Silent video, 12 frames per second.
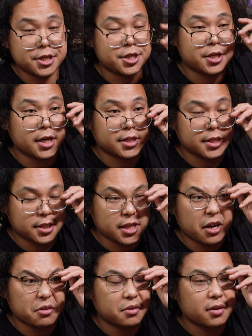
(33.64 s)
She, she doesn't
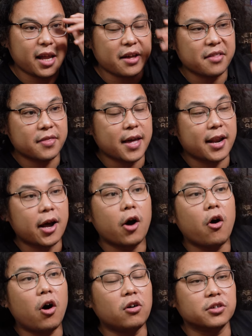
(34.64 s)
sound like that at
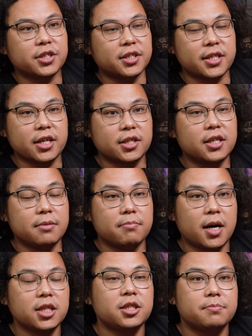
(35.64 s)
all. She's actually
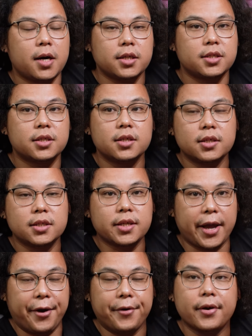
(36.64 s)
much, much
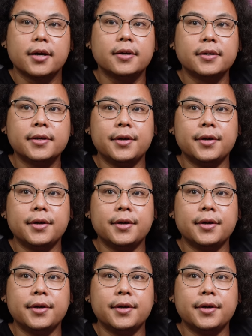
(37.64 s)
scarier.